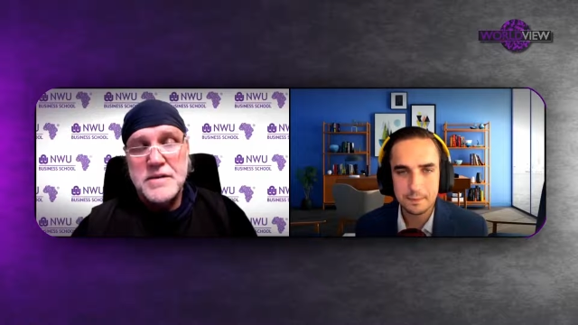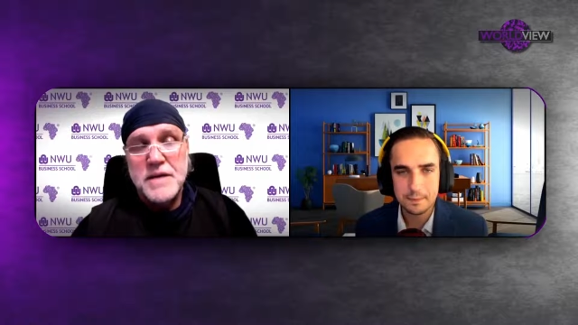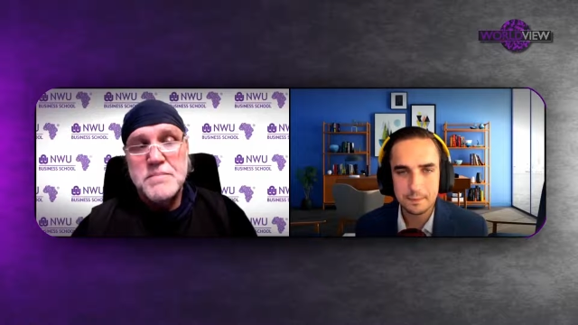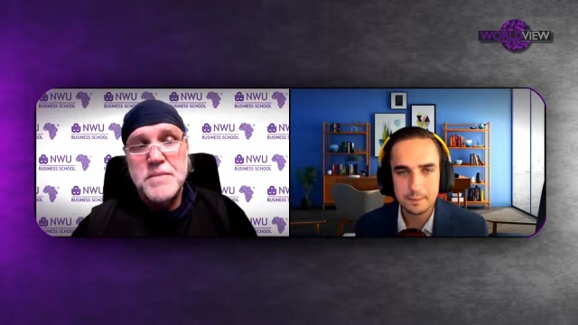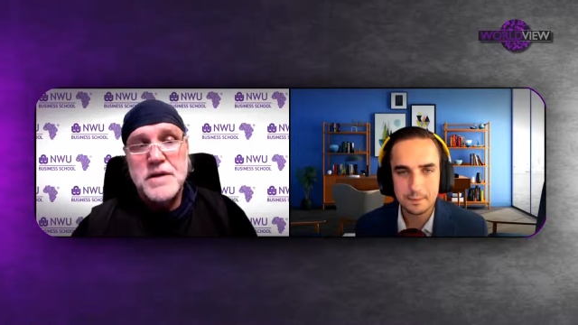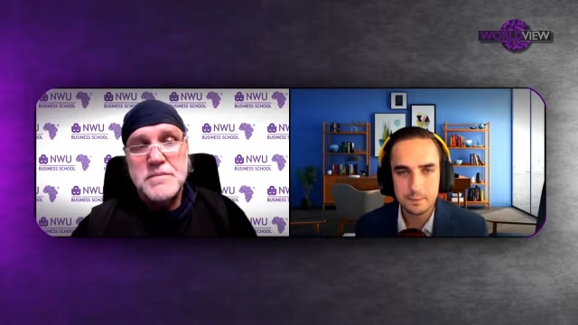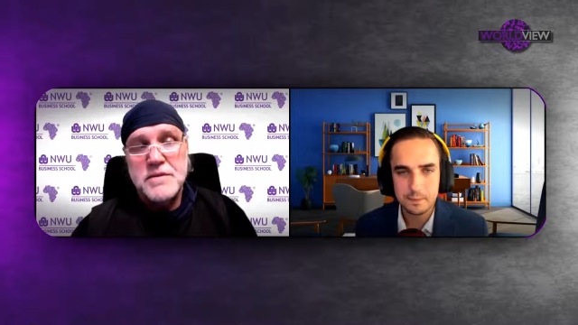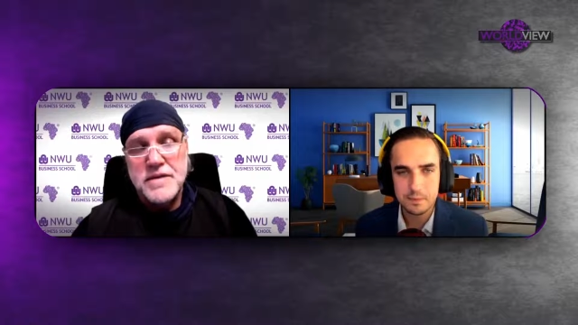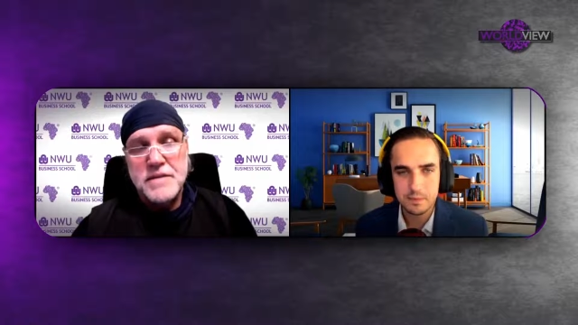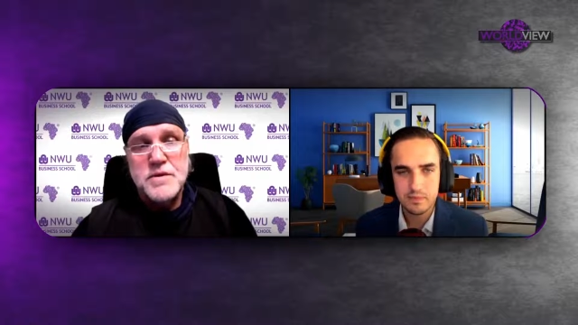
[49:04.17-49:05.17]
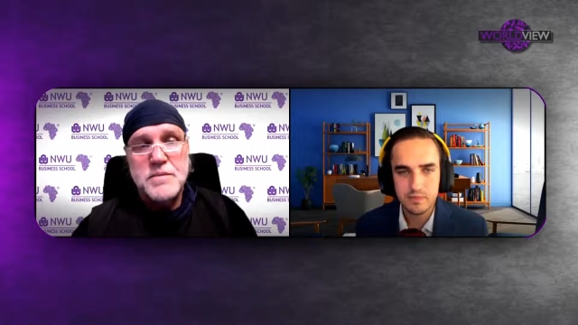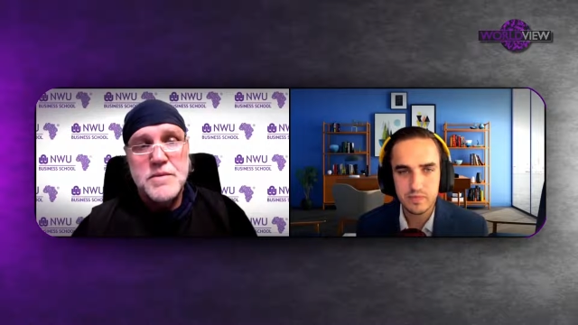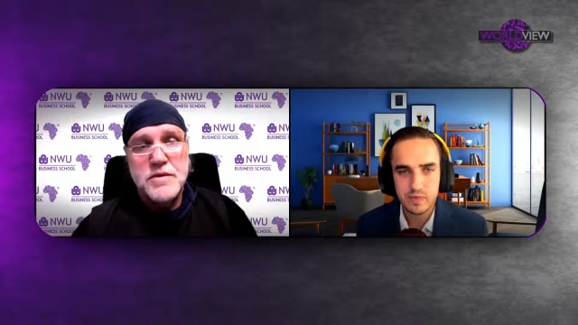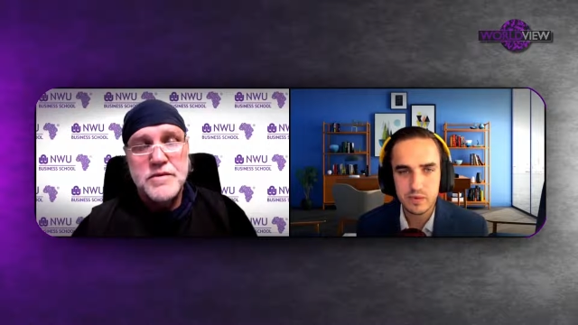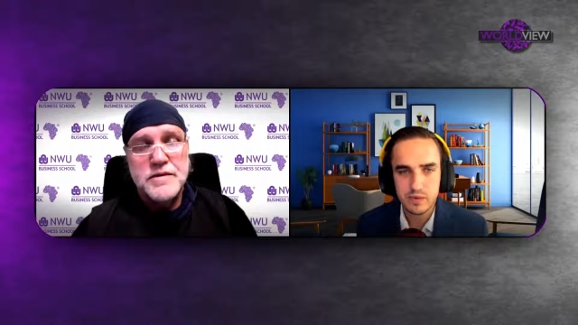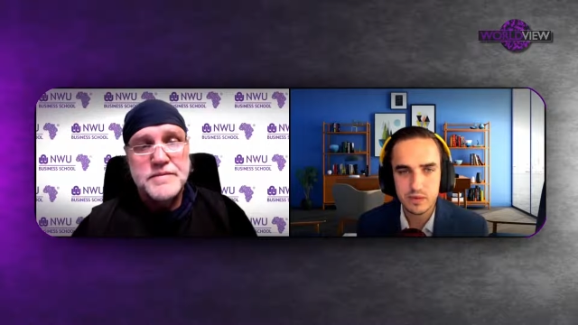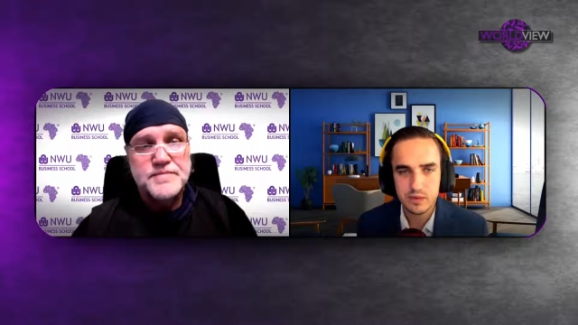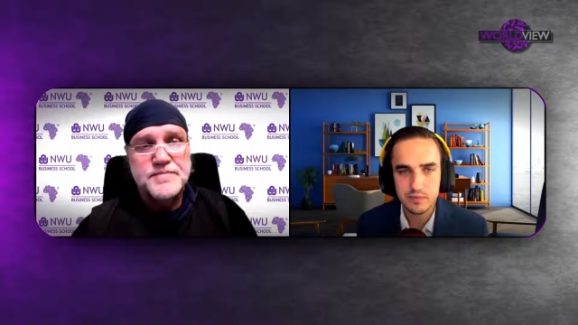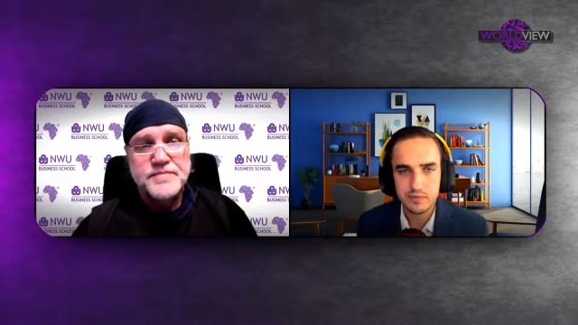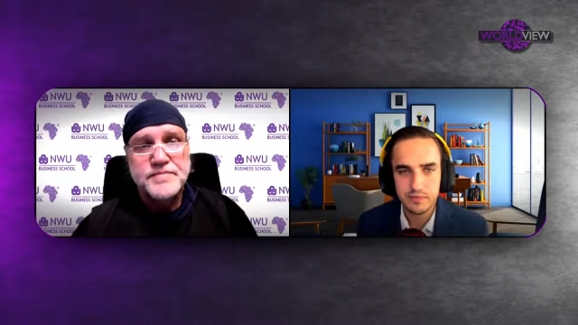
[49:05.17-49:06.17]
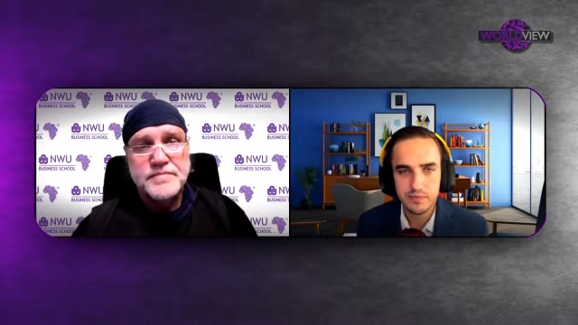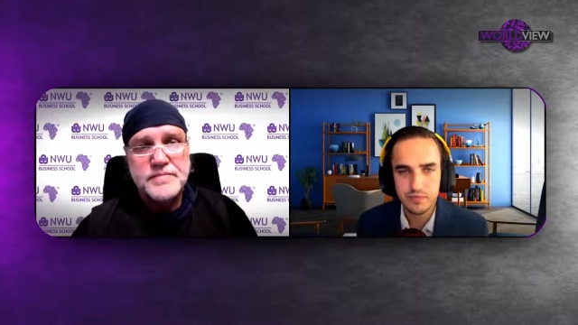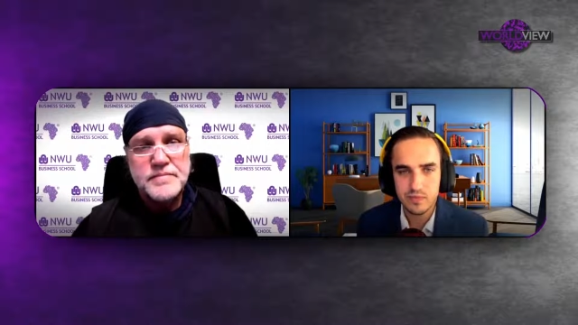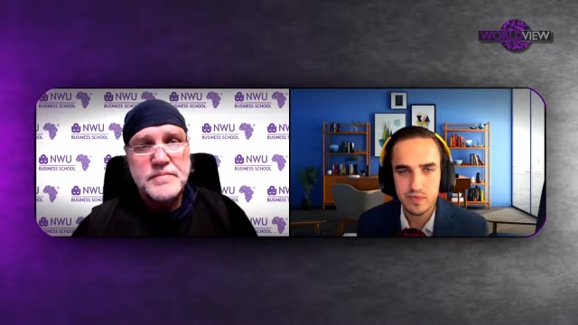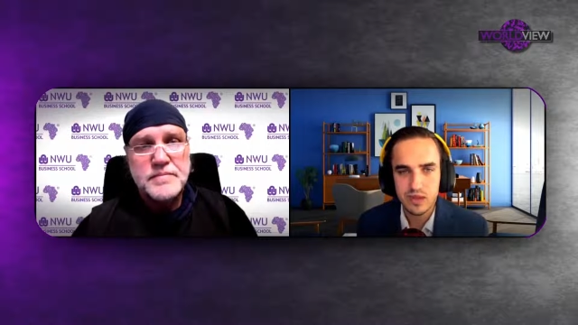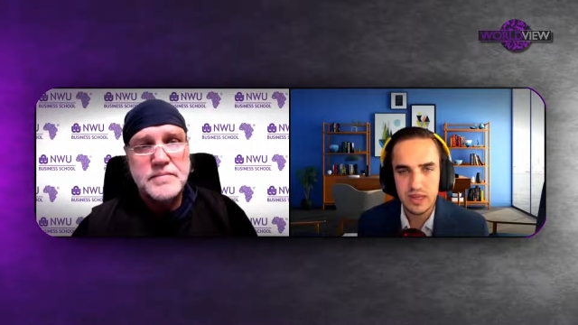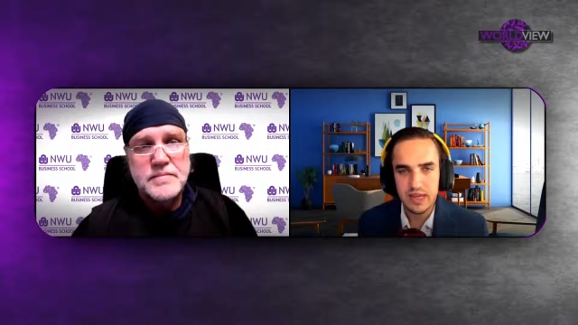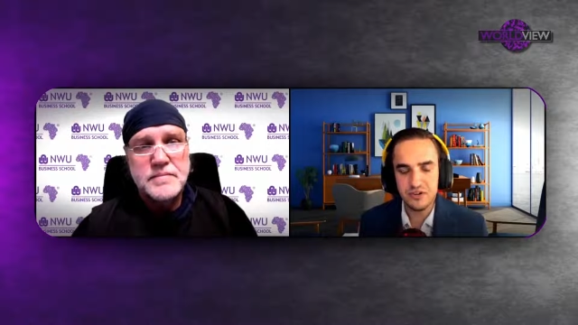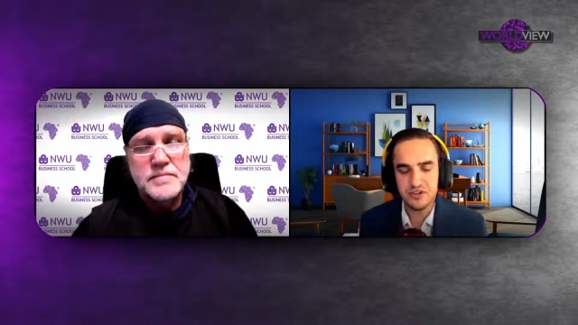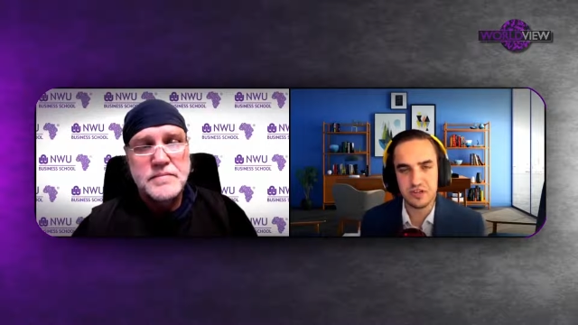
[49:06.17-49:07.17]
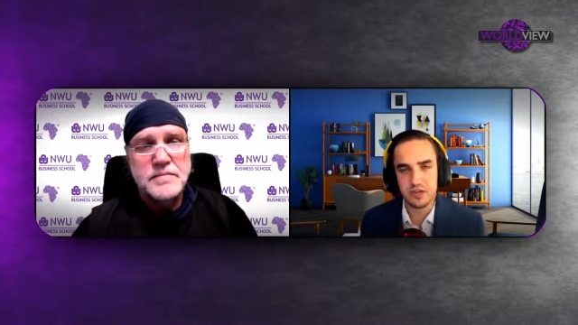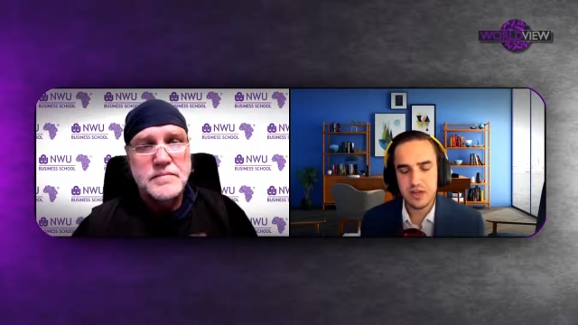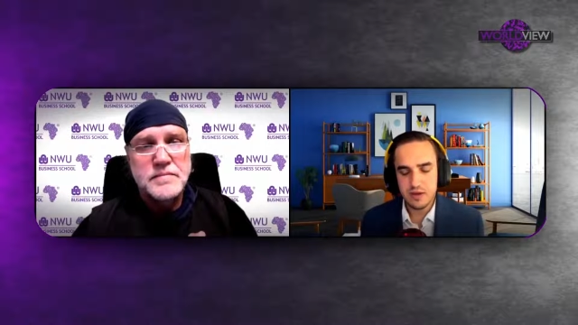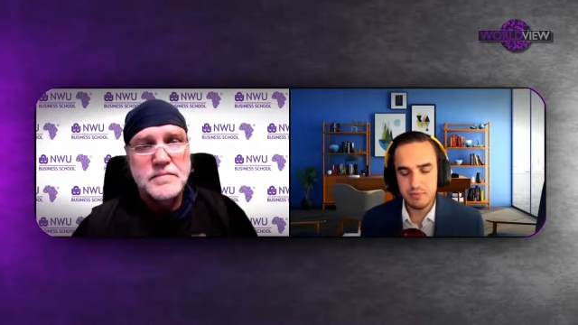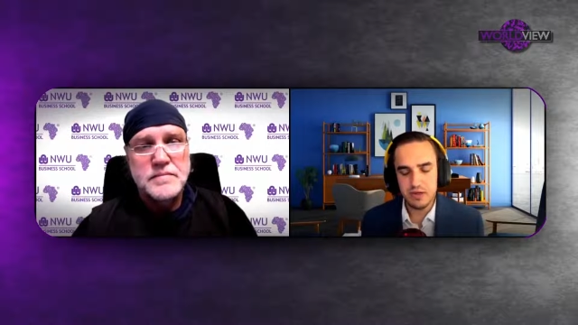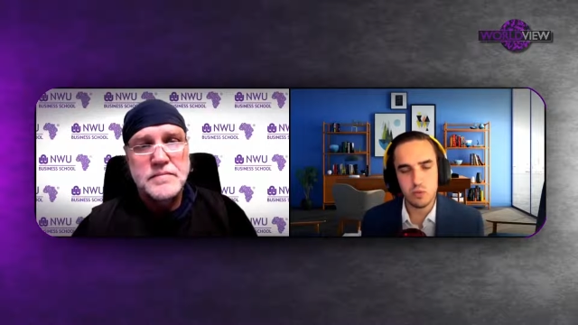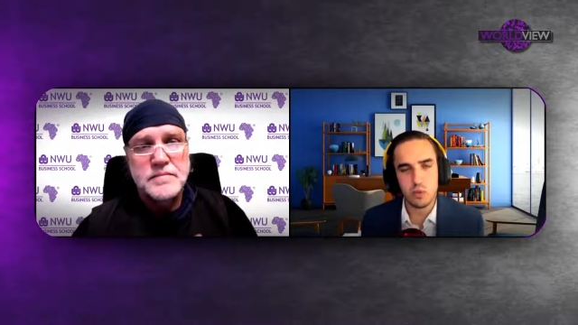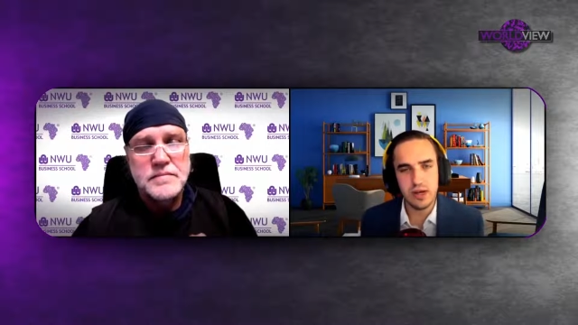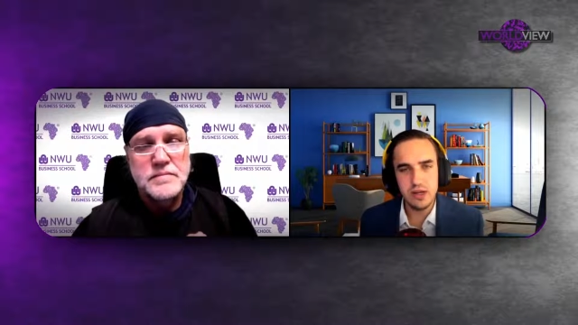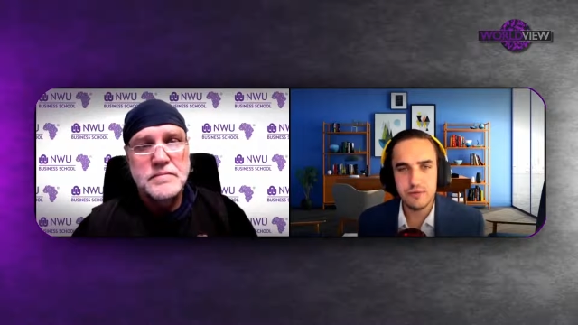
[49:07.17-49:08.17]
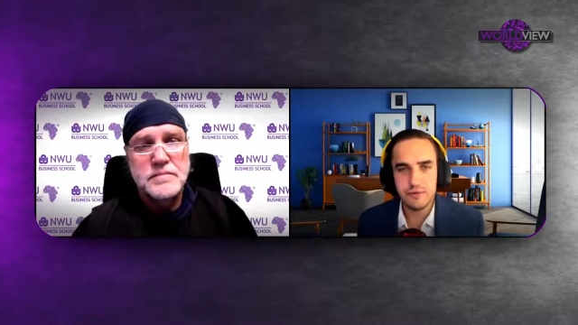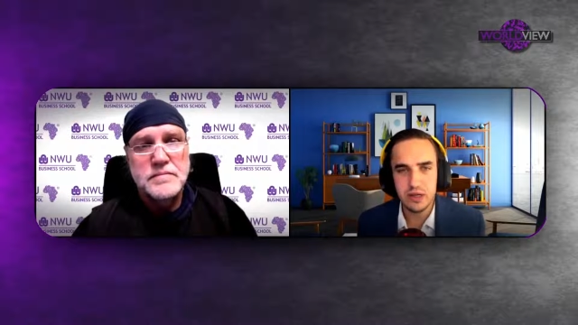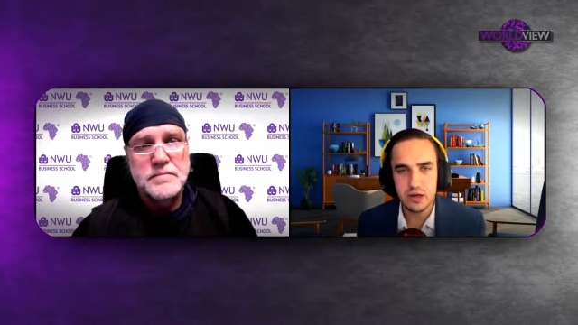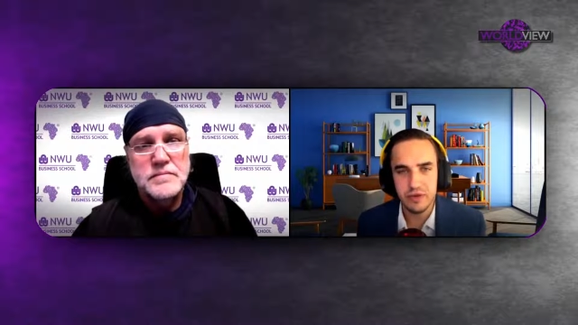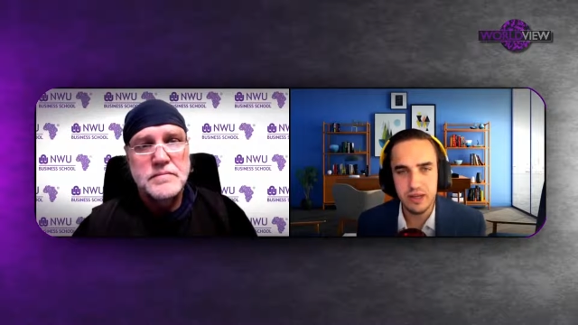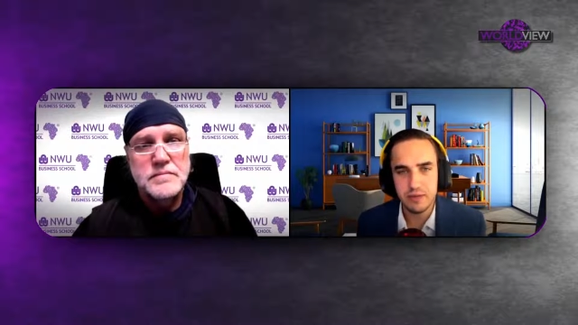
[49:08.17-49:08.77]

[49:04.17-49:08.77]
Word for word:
Speaker 1: quite possible for them to move.
Speaker 2: Interesting. Piet, what do you think of